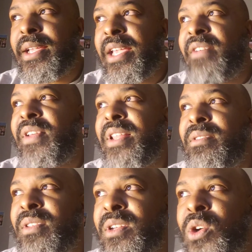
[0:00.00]

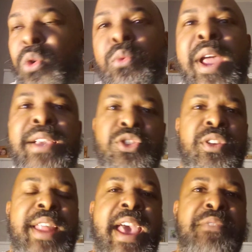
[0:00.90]
Given the
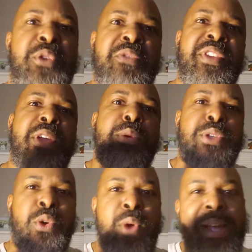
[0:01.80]
correction, after everything was
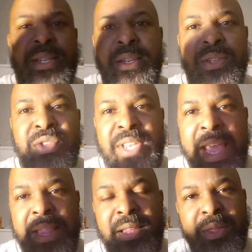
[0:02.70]
corrected in
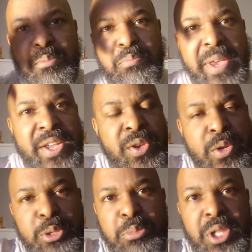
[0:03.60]
Seattle and the big,
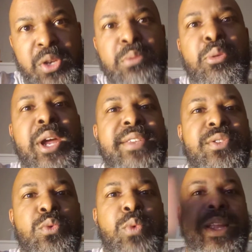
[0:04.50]
huge balloon
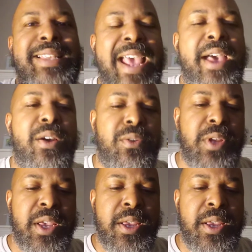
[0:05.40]
prices went down,